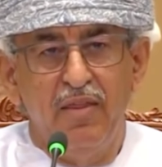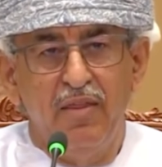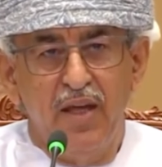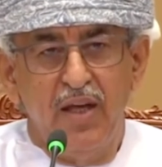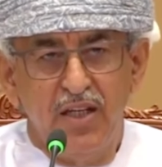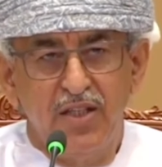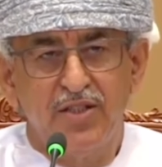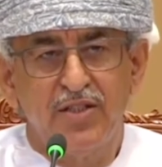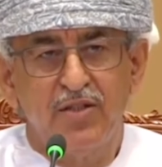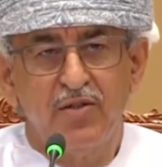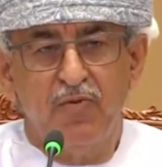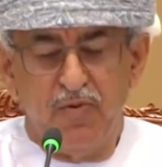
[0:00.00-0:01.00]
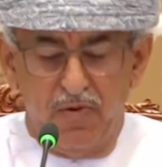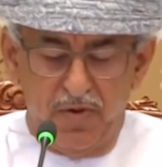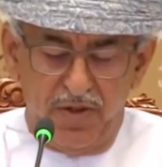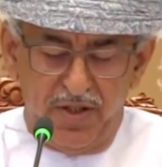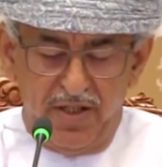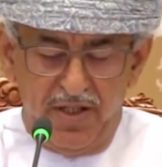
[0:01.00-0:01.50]
There is, of
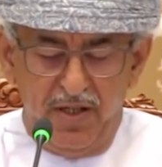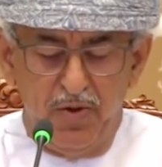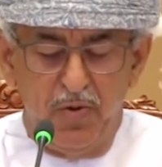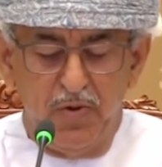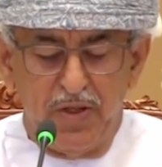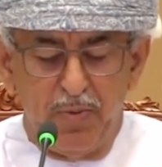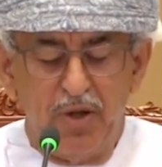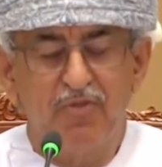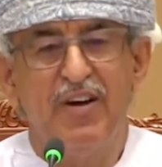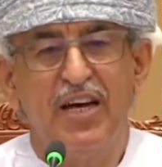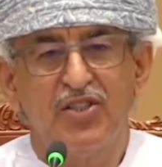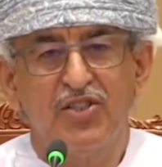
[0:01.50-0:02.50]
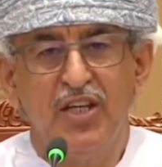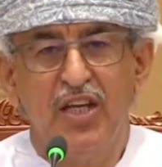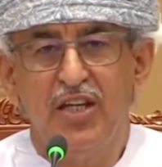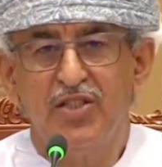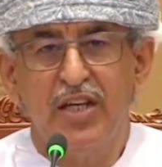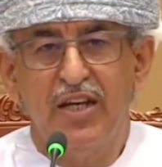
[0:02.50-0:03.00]
course, news about
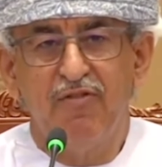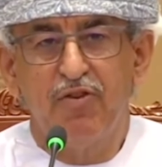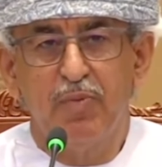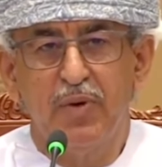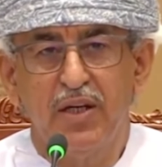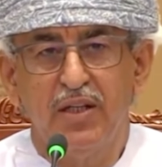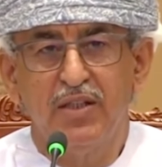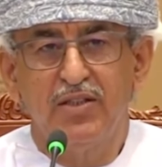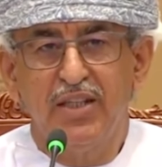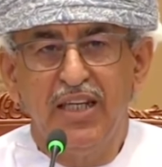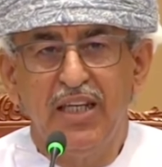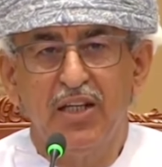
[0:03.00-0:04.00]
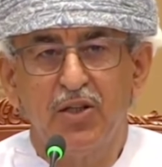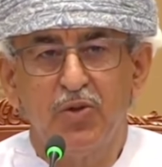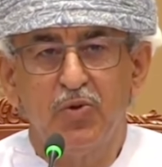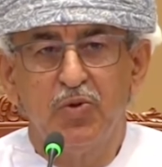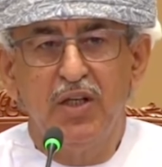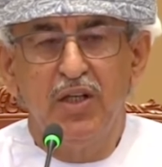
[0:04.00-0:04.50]
vaccines, and everybody is eager
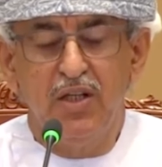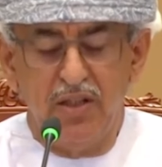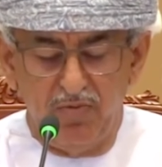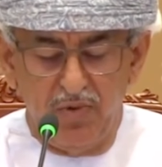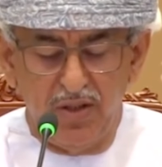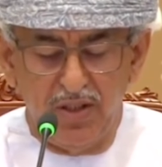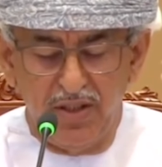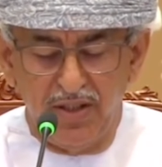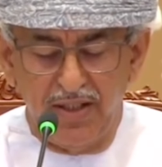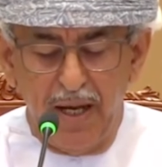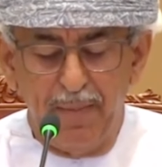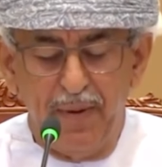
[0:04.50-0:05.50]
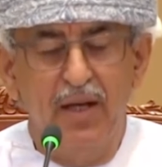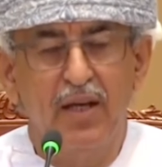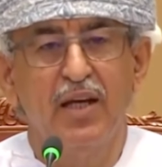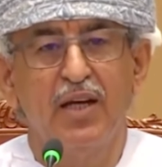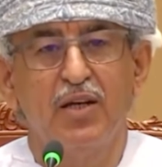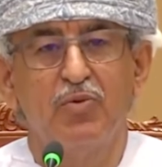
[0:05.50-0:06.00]
to hear what's
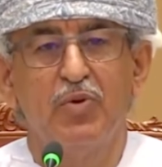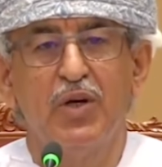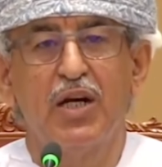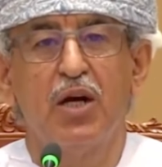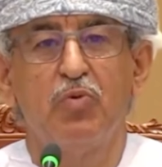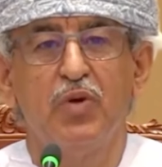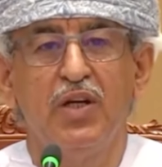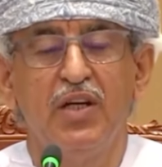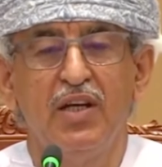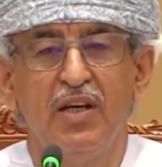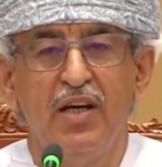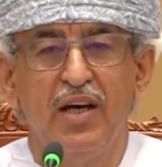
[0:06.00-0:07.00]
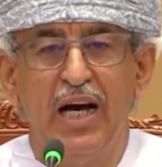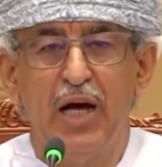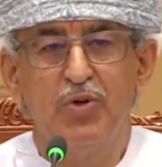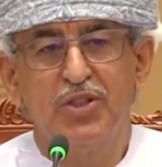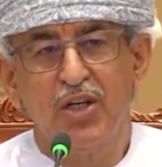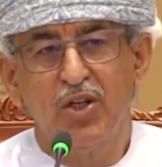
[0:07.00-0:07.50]
happening and where are we. I
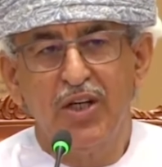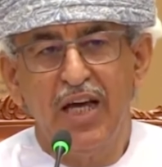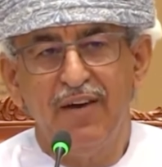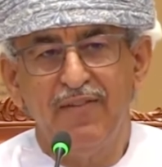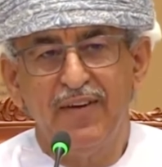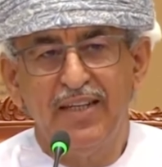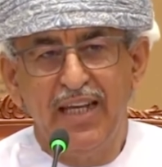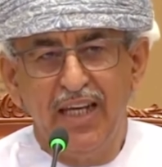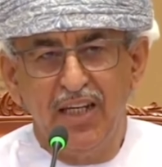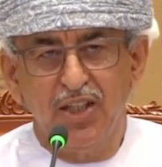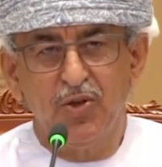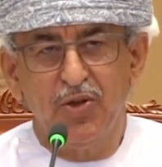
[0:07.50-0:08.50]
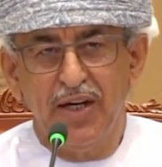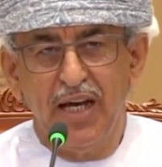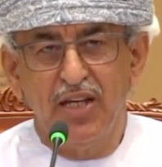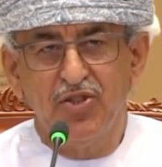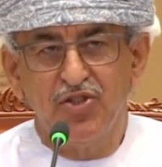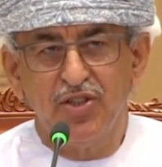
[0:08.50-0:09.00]
wish I could have a date or an
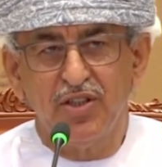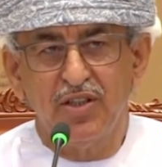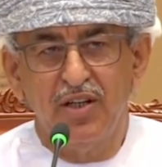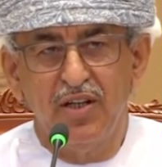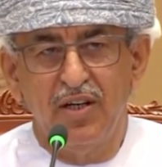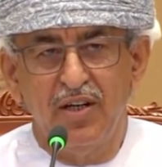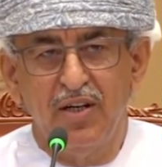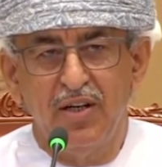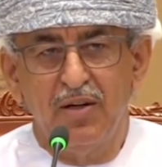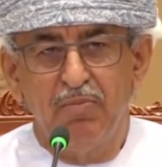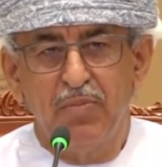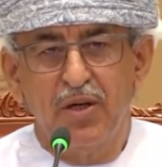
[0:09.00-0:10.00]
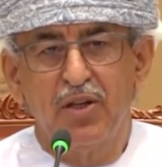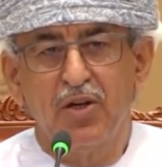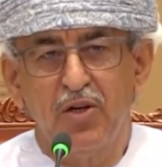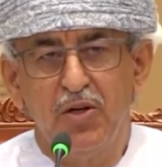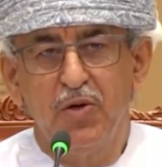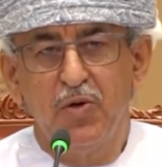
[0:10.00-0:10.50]
answer. But the
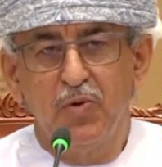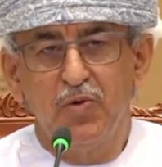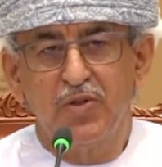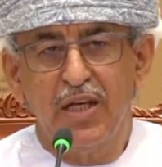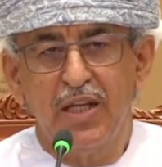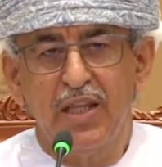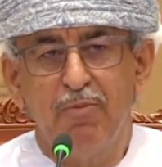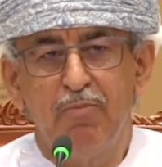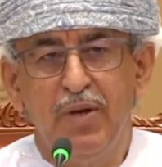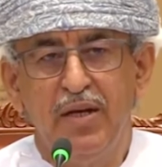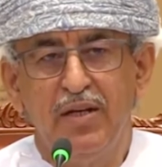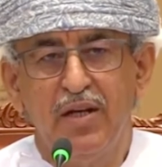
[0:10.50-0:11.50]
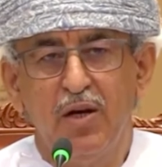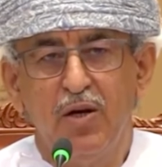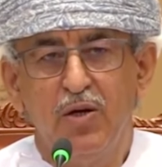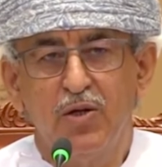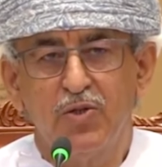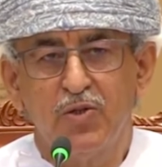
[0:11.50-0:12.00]
good news is that there have
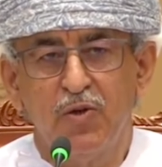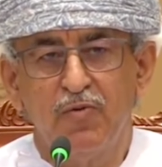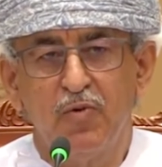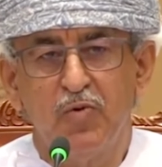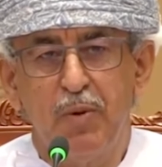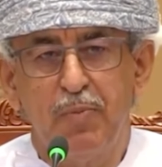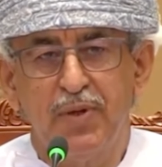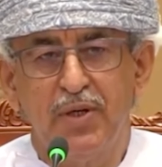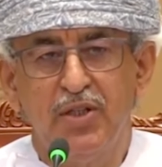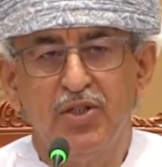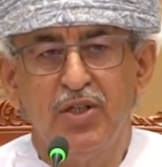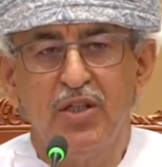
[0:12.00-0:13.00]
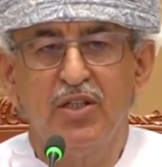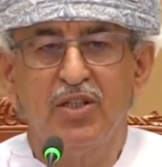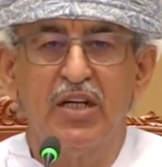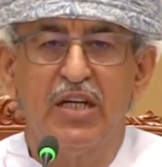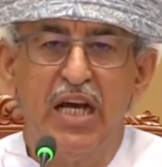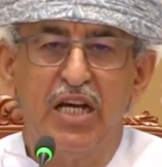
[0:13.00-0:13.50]
been lots of cooperation
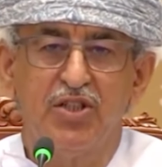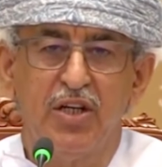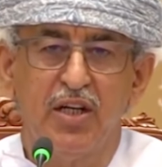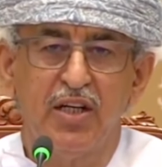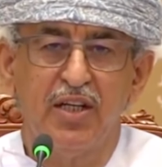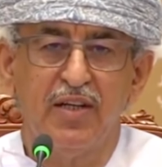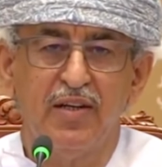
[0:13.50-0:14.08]
internationally.